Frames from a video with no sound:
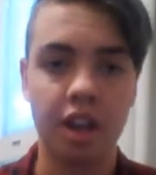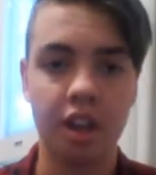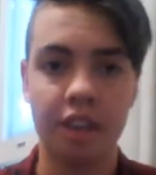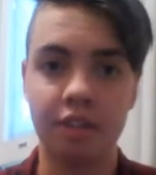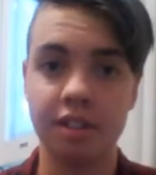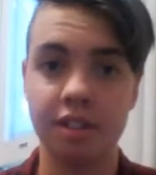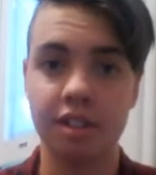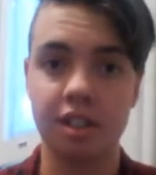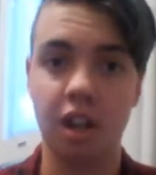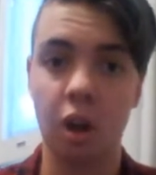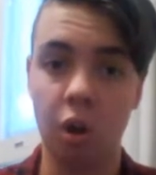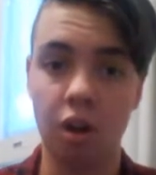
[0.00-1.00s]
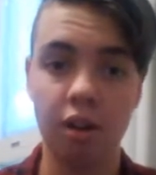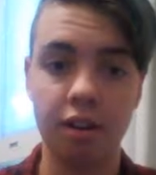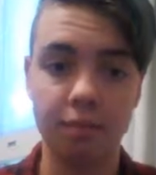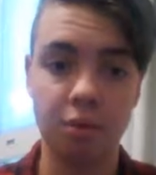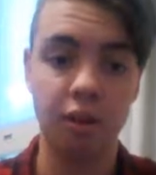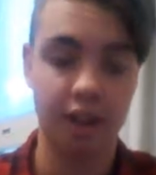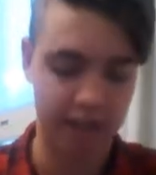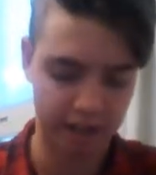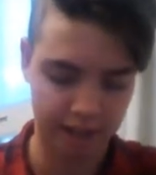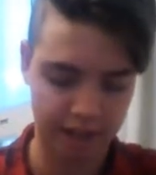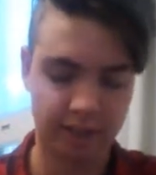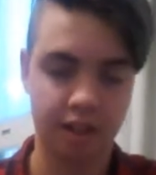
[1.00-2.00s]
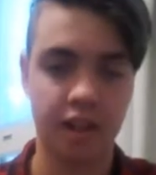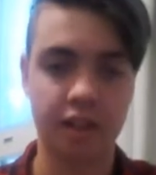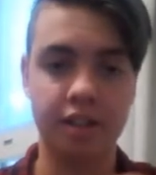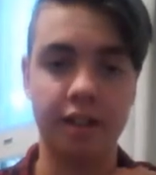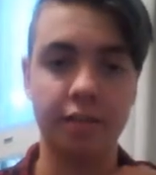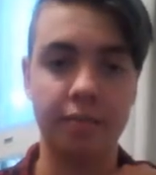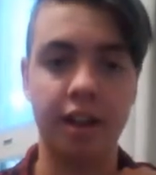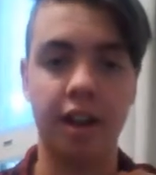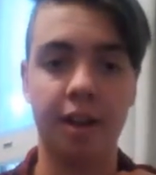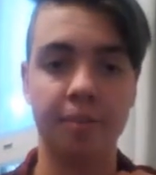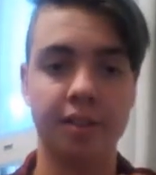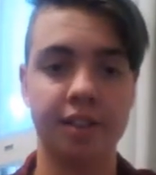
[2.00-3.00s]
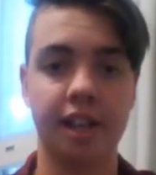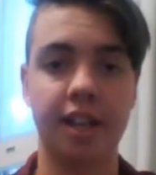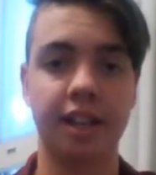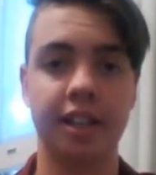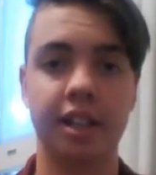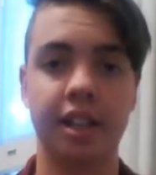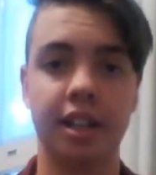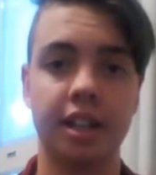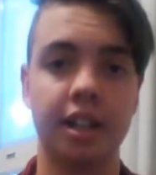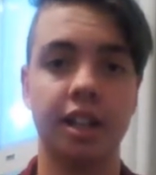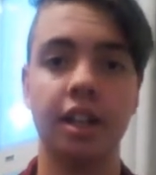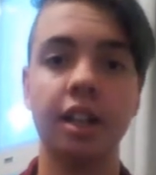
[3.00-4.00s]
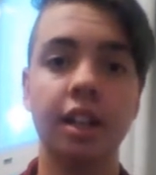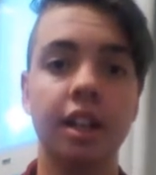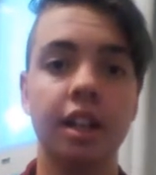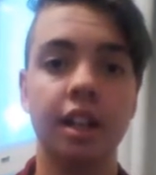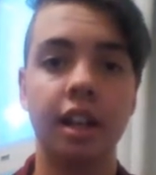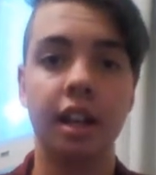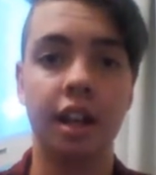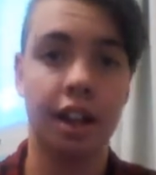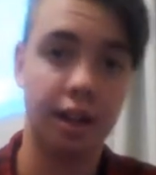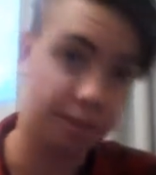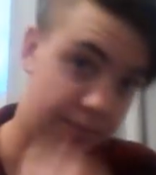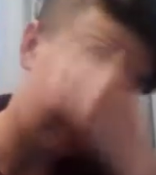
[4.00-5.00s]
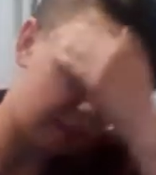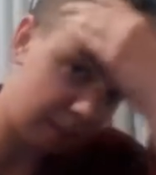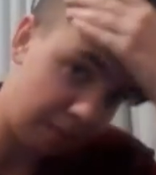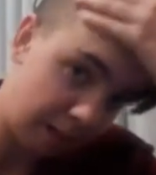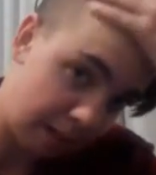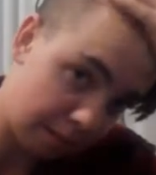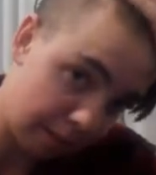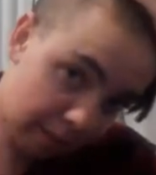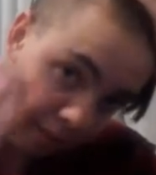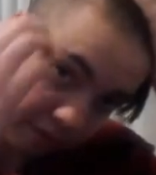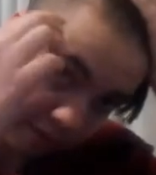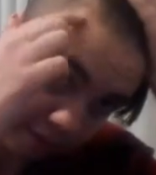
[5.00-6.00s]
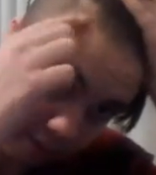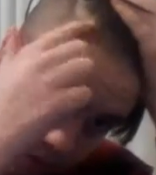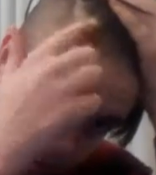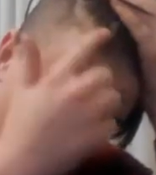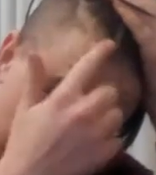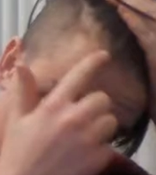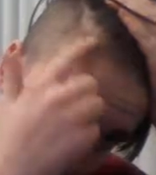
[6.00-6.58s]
There is a lot more hair. Like the stuff on my arms is getting darker. There's been a bit of like a